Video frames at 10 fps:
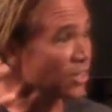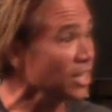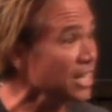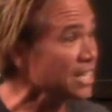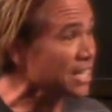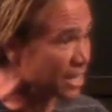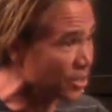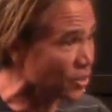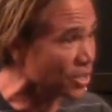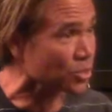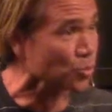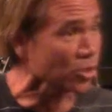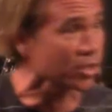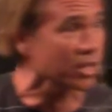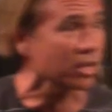They need to hear this
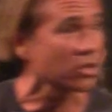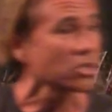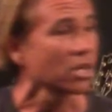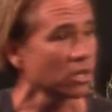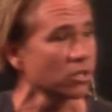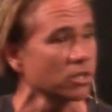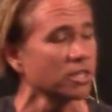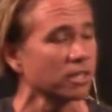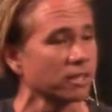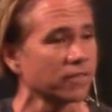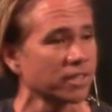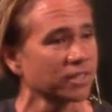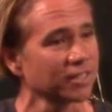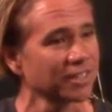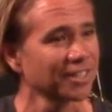word. And he goes, No, you need to live it.
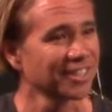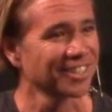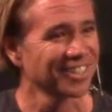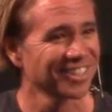Yeah.